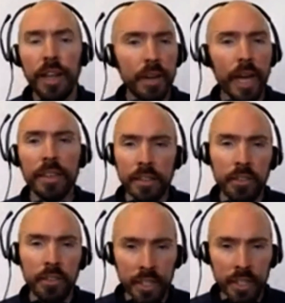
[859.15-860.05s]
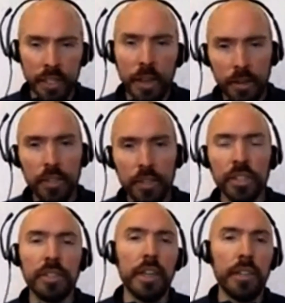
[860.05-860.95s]
but not necessarily scary,
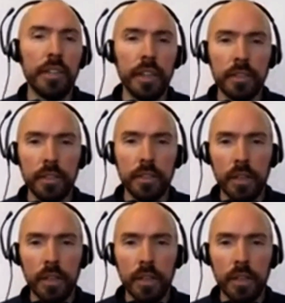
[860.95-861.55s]
just that things